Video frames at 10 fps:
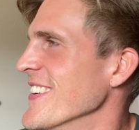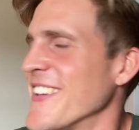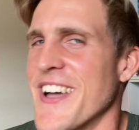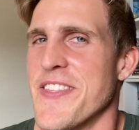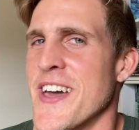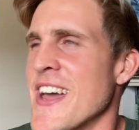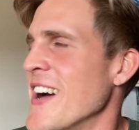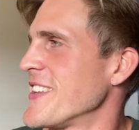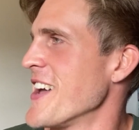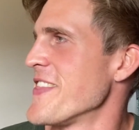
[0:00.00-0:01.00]
Cut that
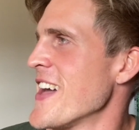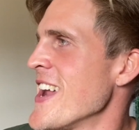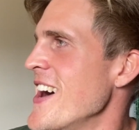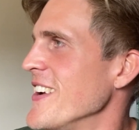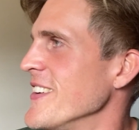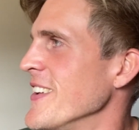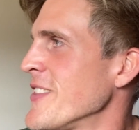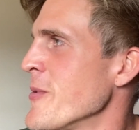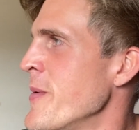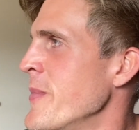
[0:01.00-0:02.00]
out. Cut that out. That's
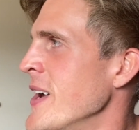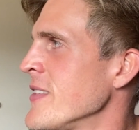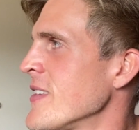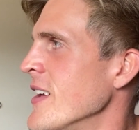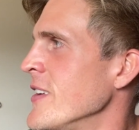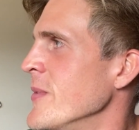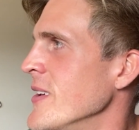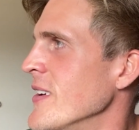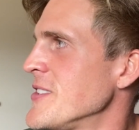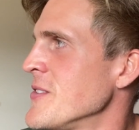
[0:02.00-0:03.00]
what my mind's saying to me.
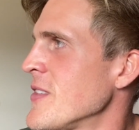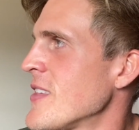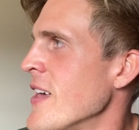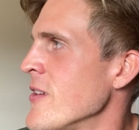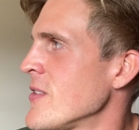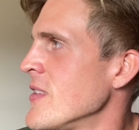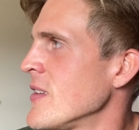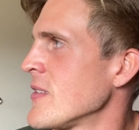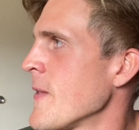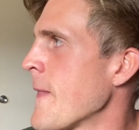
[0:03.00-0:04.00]
I shouldn't say those things.